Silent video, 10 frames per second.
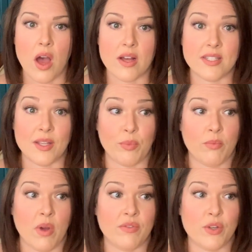some
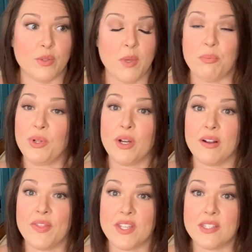of those people are
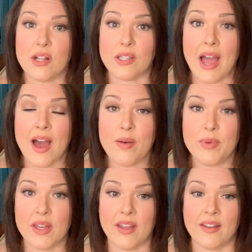in this collab,
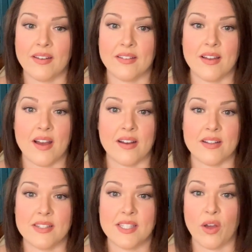and
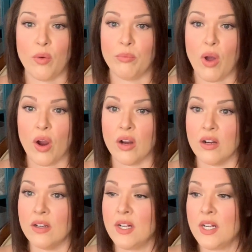some
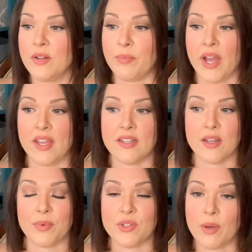are my
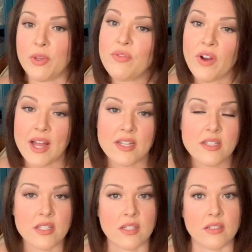WW
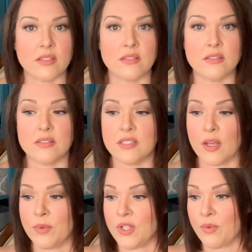friends and
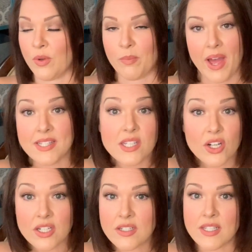WW
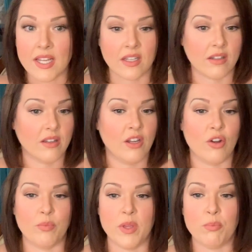ambassadors, and
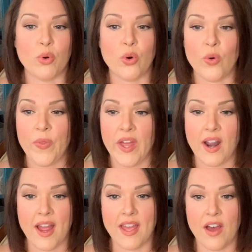people that
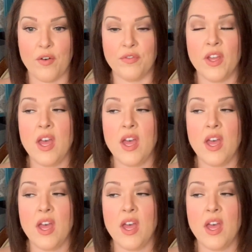I have